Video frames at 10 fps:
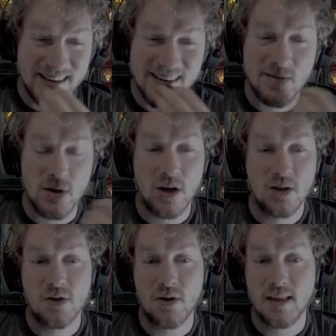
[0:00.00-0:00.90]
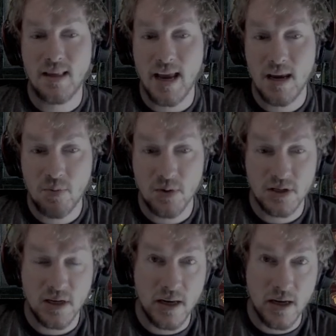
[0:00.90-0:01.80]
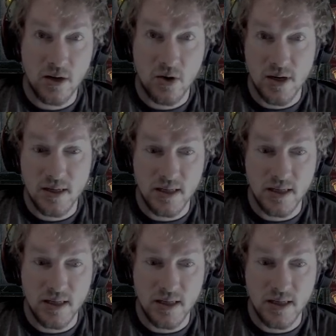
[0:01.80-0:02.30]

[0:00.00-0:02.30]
We also get the 8% increased